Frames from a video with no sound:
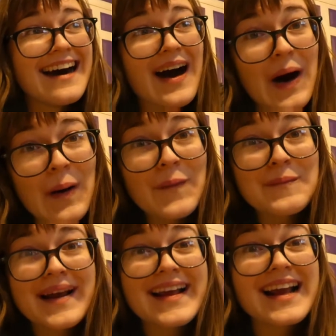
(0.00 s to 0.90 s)
Oh
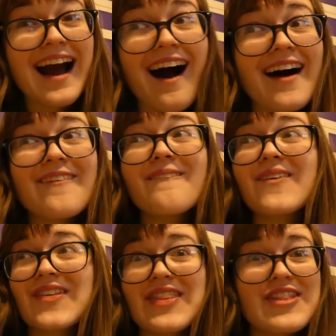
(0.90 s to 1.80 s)
my God,
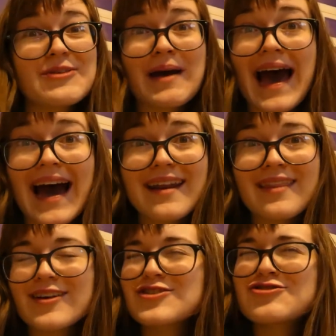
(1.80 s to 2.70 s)
they're
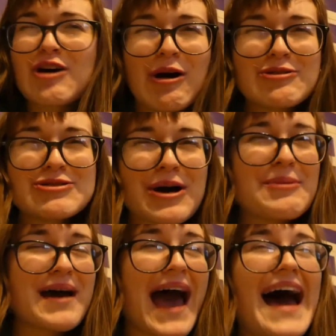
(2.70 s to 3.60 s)
bad. They're so,
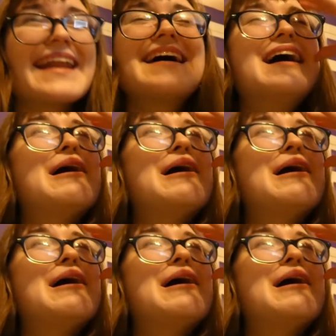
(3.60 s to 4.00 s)
so bad.